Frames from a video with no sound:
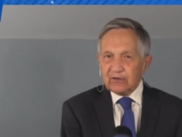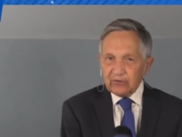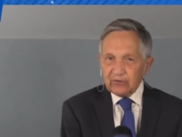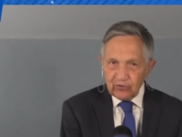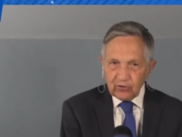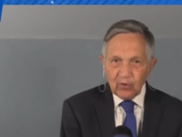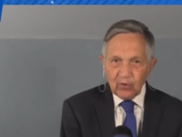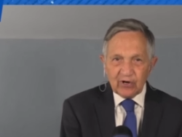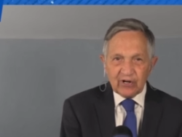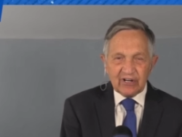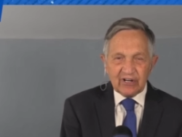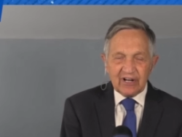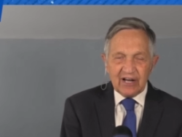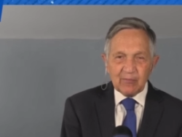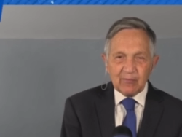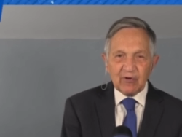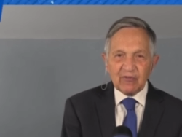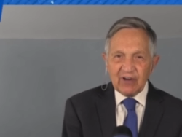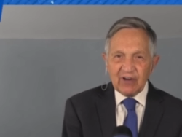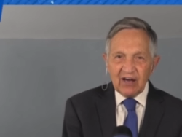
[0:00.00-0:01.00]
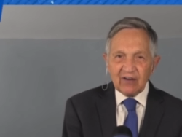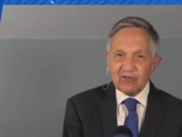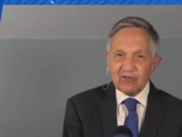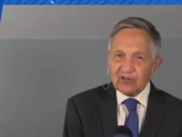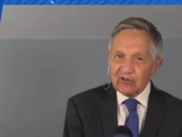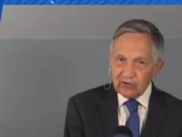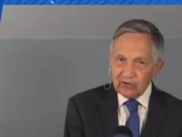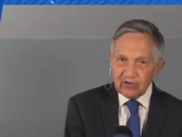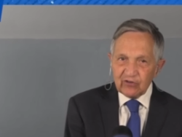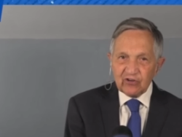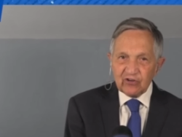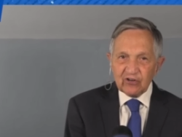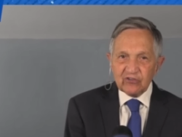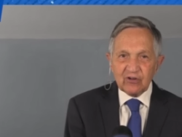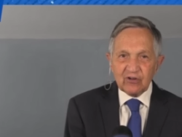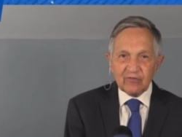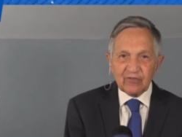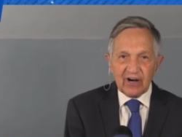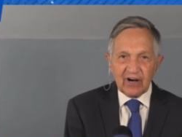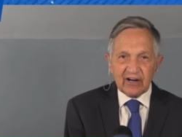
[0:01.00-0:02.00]
Do it in the name of heaven. You can
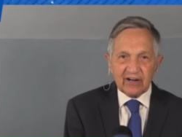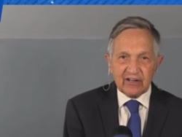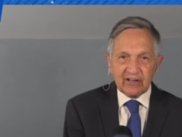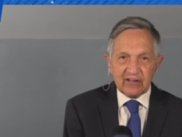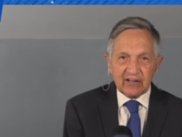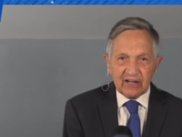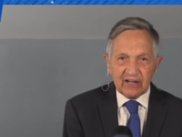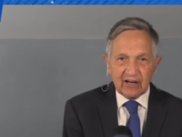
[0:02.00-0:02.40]
justify it in the